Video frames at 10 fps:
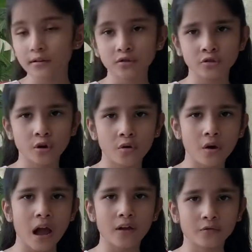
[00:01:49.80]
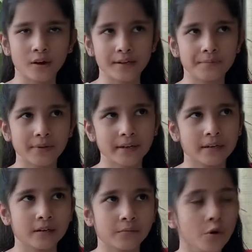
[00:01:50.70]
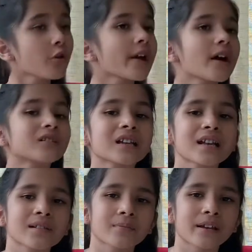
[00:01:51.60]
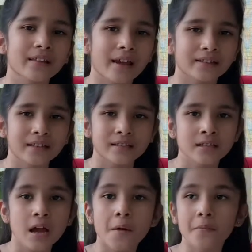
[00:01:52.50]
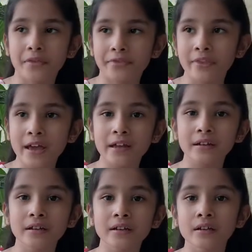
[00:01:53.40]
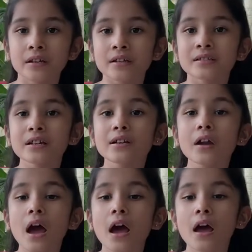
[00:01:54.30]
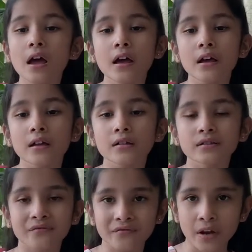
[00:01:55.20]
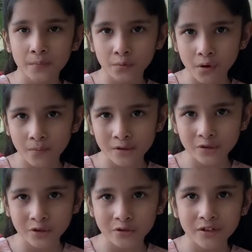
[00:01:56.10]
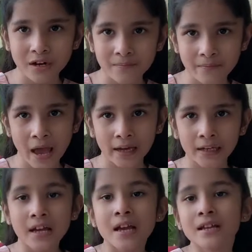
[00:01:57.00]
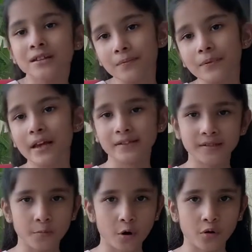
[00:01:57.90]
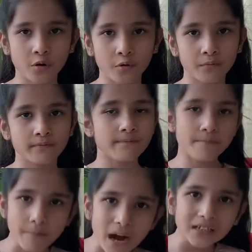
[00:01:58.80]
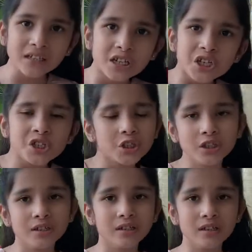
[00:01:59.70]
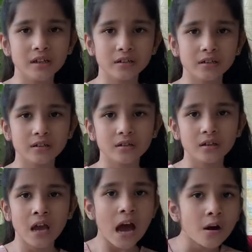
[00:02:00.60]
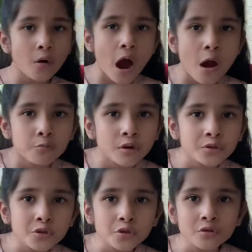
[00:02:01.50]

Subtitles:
so how do I explain? Okay, I'll explain like this, but then Sarah's friend promised she'd come back to play tomorrow, but she didn't. How, what do you